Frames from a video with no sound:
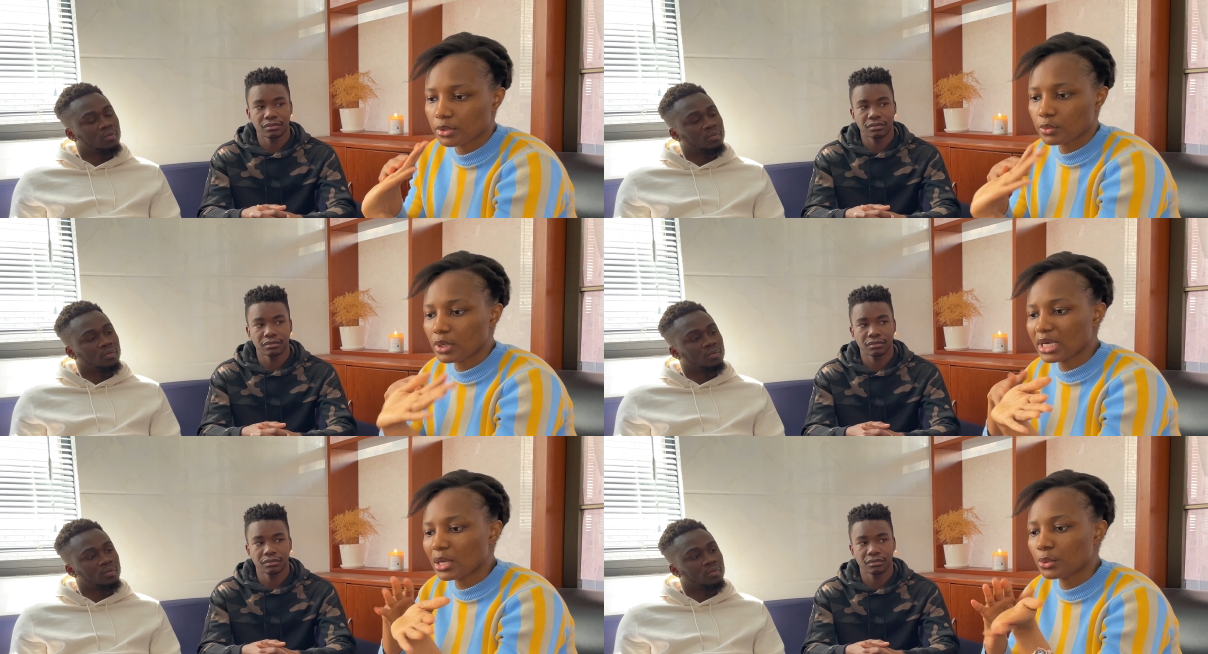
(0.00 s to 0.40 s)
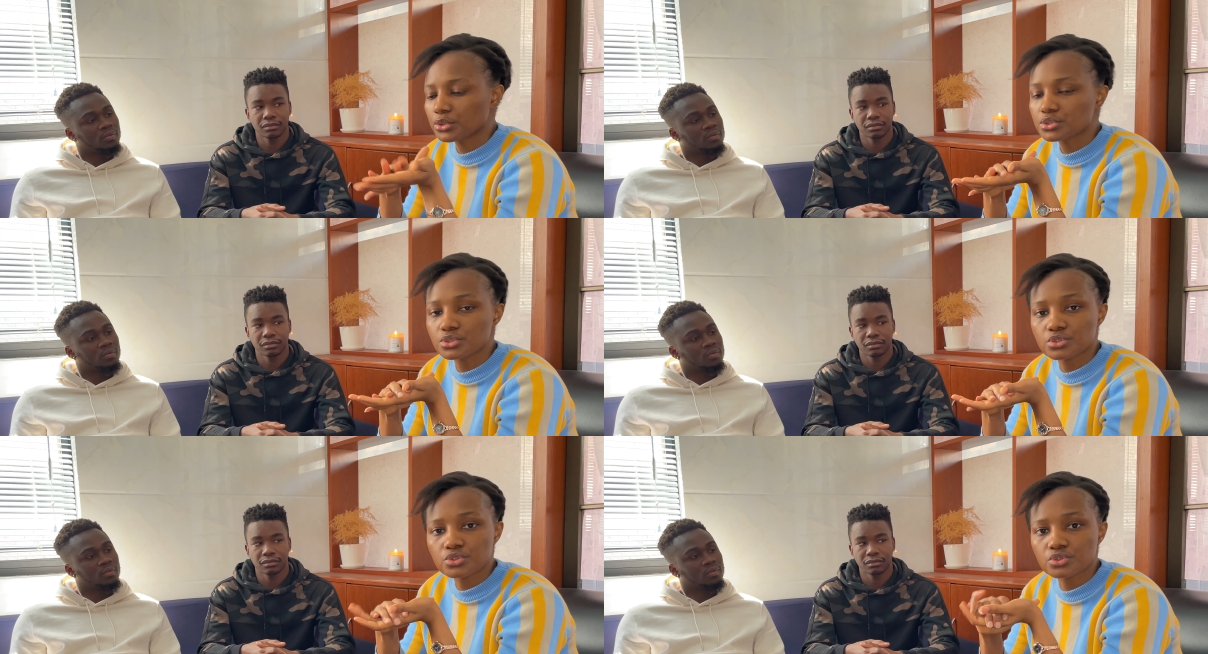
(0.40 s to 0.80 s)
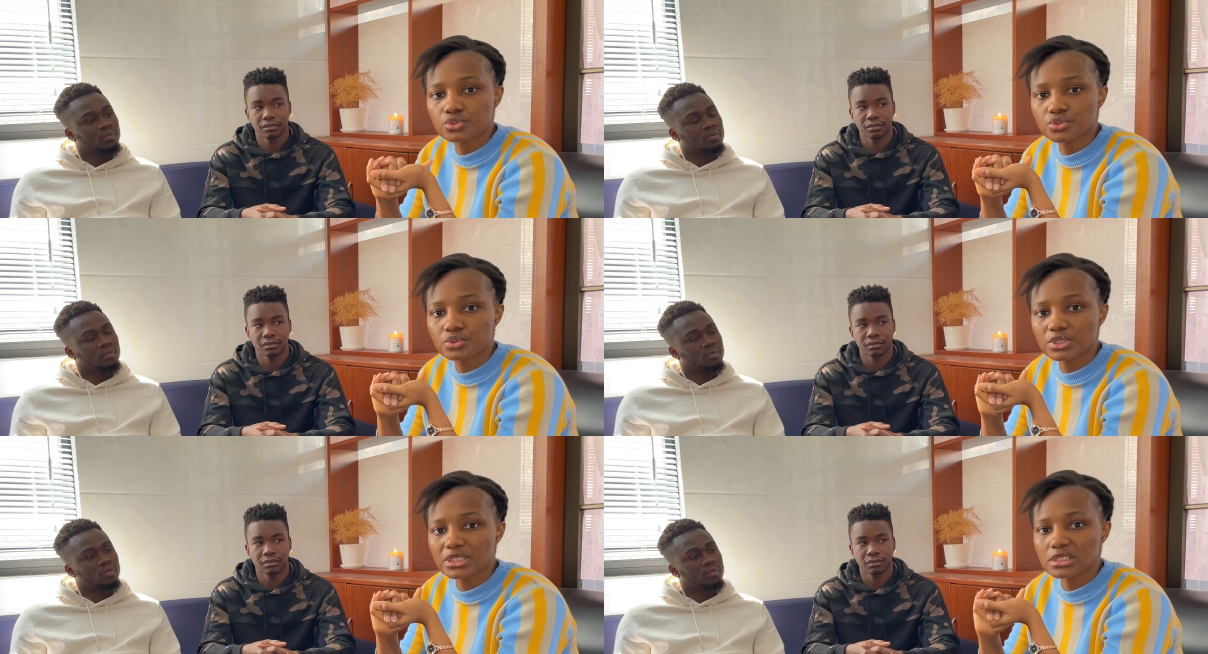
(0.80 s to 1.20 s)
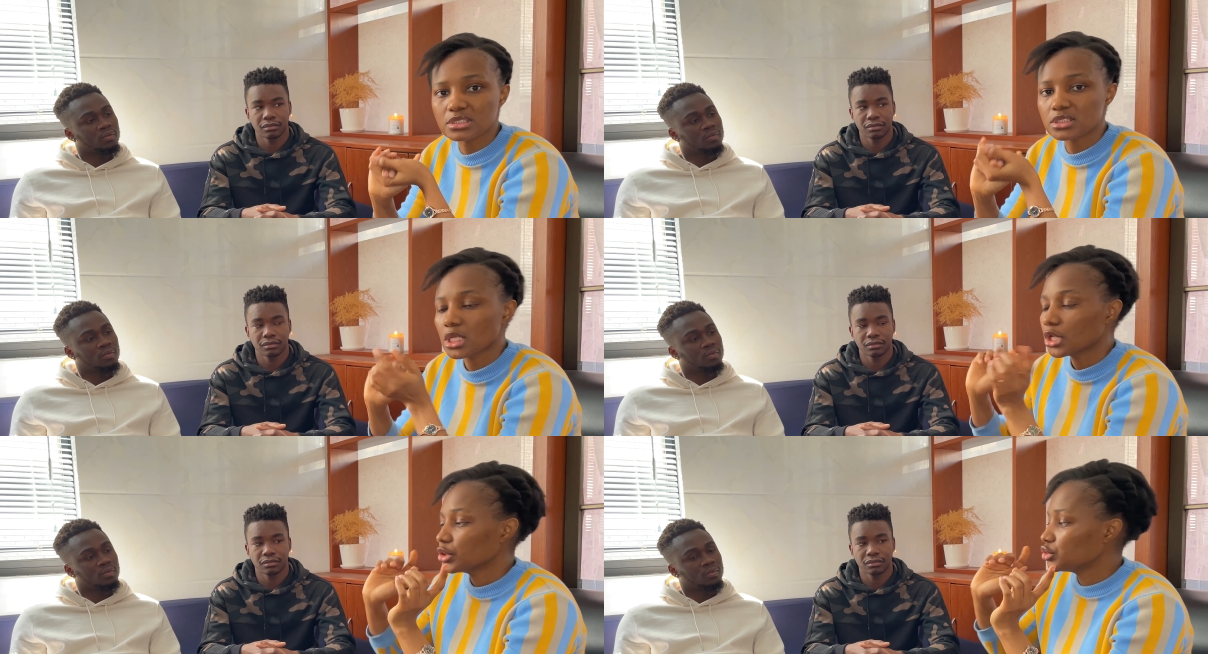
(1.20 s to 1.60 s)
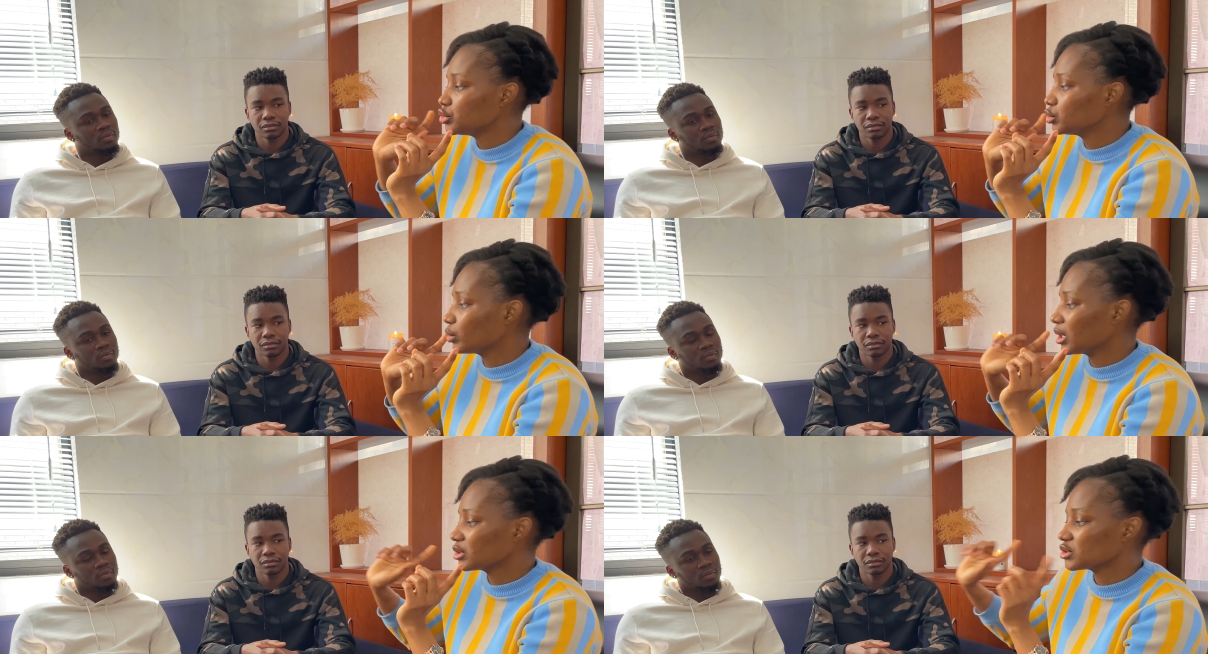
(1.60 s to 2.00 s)
Speaker 1: but what I wanted to do is
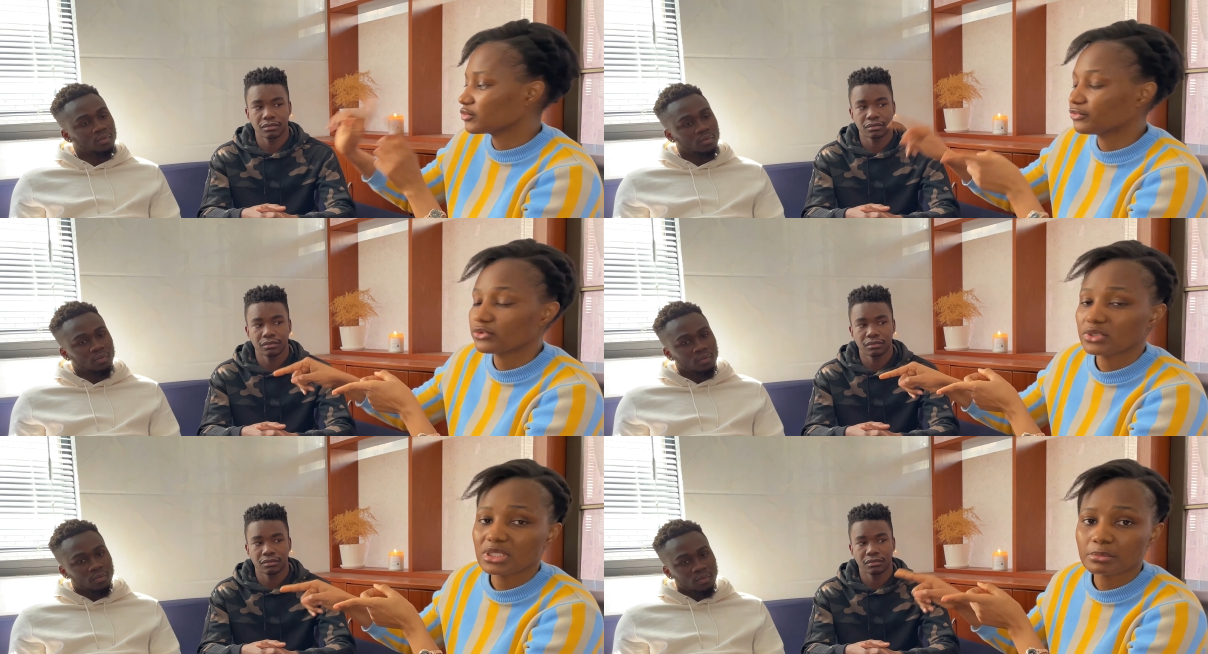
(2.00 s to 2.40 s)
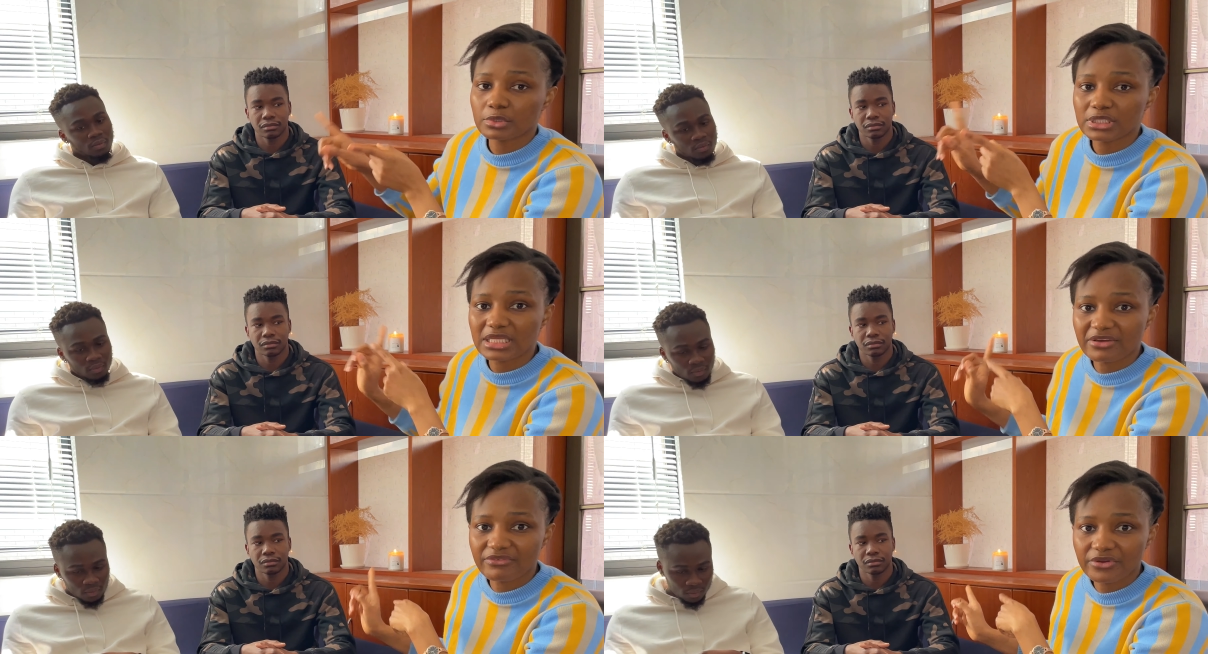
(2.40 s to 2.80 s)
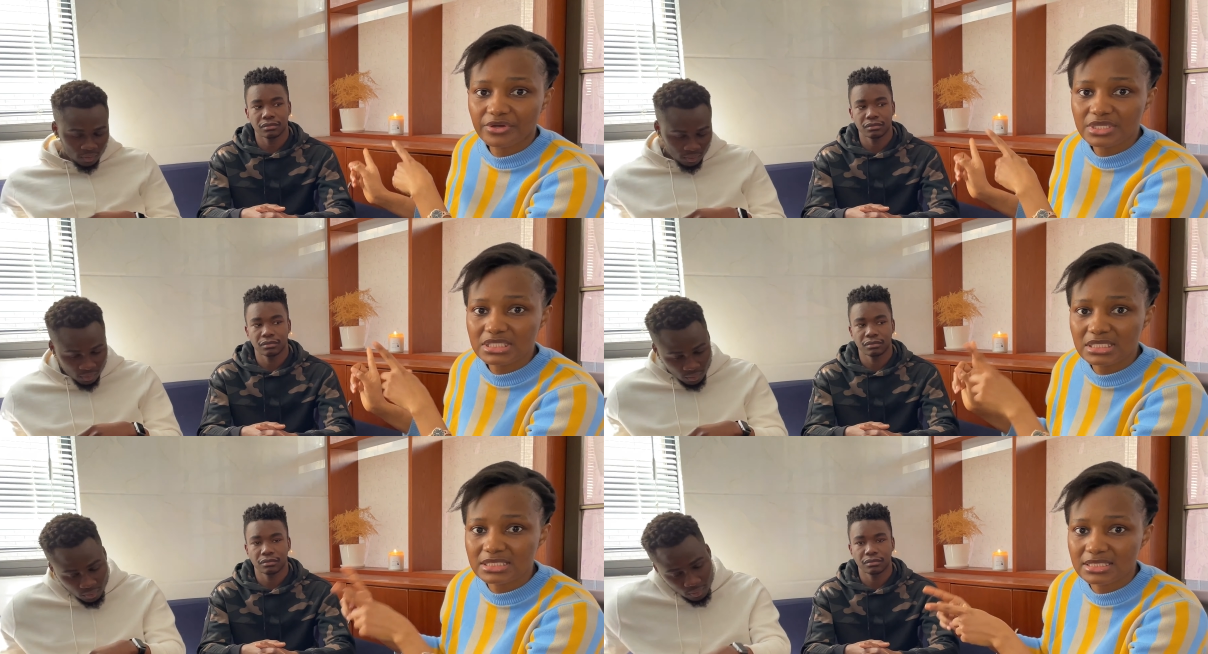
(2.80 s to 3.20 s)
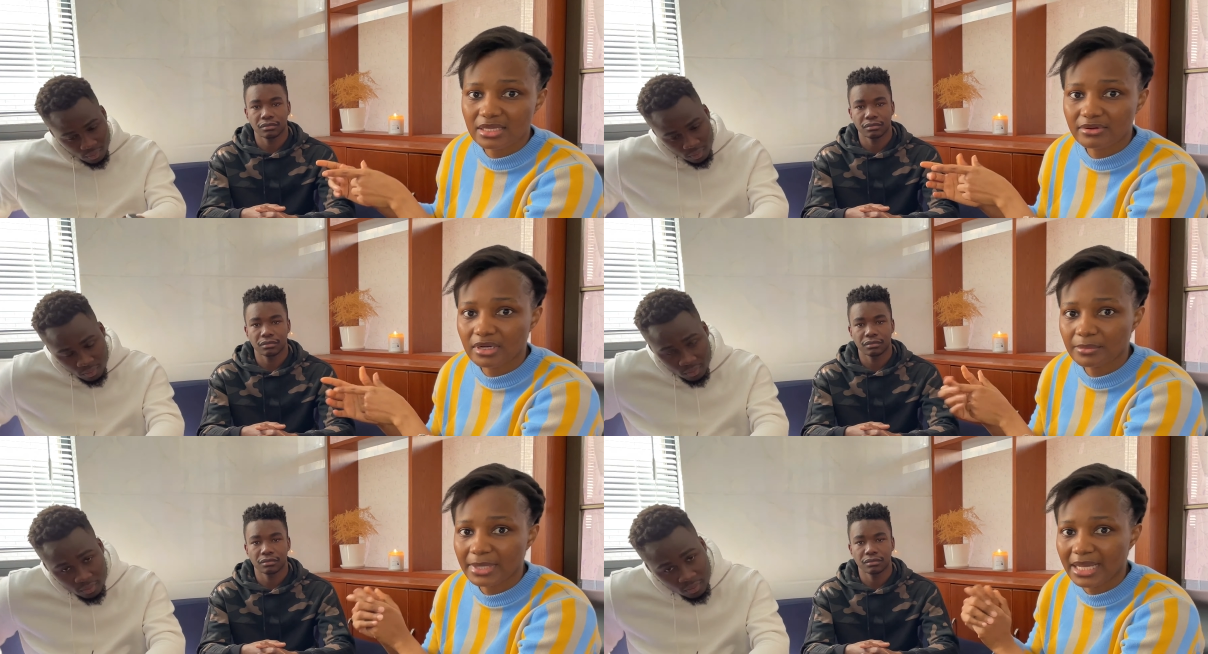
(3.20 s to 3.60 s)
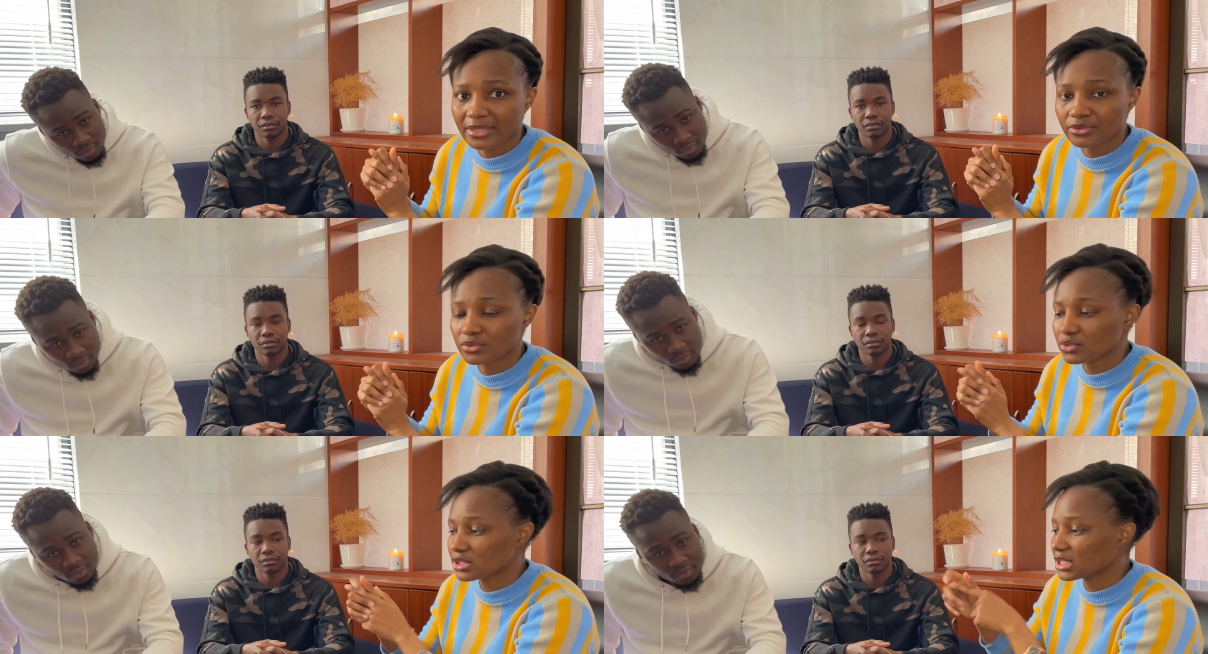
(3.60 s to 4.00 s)
do all to follow them on their various Instagram
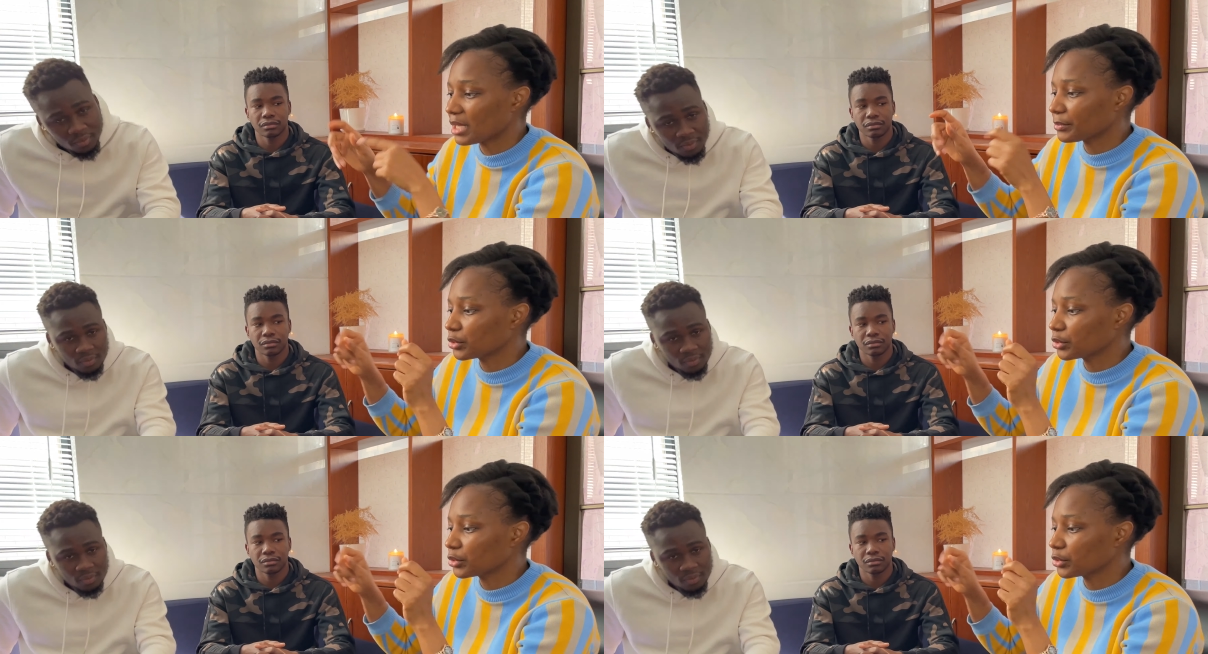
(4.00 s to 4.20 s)
handles.